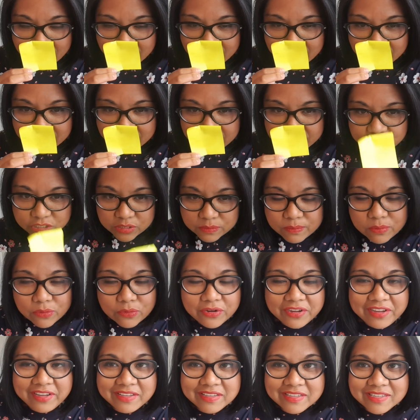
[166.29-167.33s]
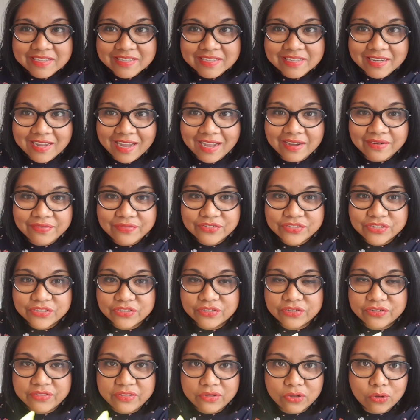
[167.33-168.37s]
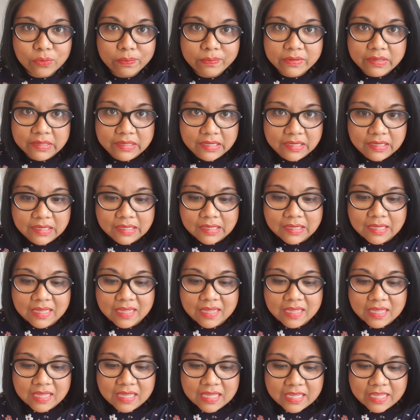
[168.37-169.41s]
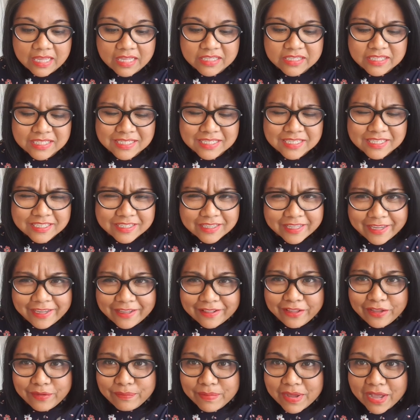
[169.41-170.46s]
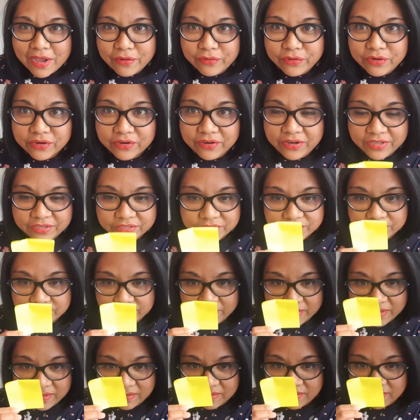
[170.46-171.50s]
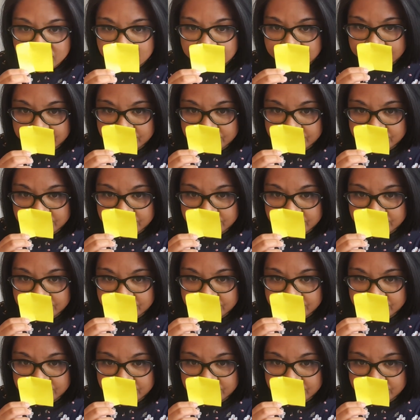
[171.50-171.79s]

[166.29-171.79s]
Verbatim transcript: And at this point, after the opening, it's slightly powdery as well.